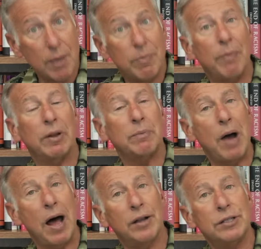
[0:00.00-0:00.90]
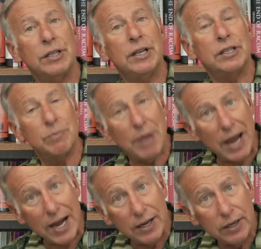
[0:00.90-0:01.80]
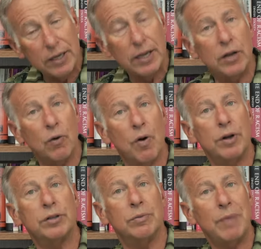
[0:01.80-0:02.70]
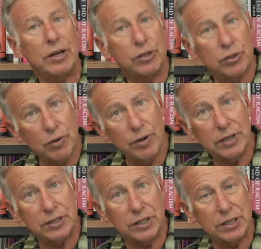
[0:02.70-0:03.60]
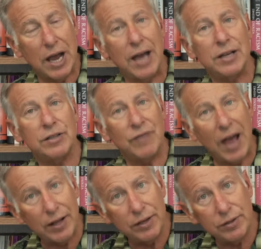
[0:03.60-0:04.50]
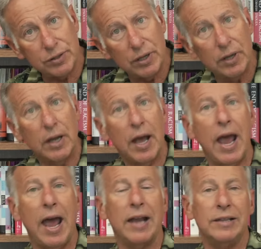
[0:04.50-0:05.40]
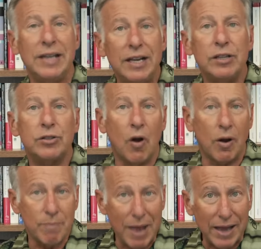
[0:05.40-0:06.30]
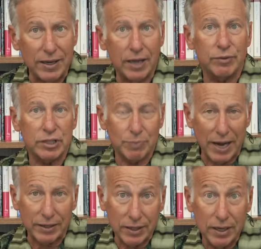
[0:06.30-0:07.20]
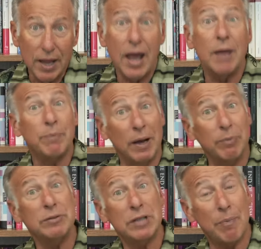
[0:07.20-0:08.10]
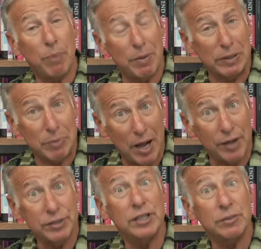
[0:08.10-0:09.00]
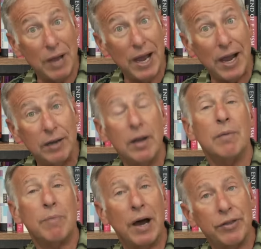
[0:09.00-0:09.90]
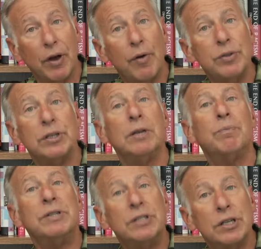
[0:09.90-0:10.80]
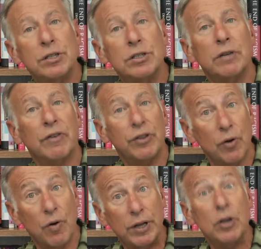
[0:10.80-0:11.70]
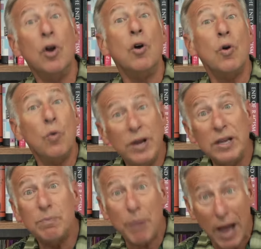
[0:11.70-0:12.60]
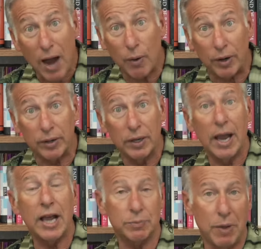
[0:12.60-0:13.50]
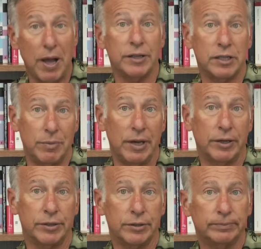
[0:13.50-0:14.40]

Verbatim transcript: Public policy is made in order to make sure that society's values and needs are met and respected, and public, public policy is made by those in positions of authority who we empower as policymakers.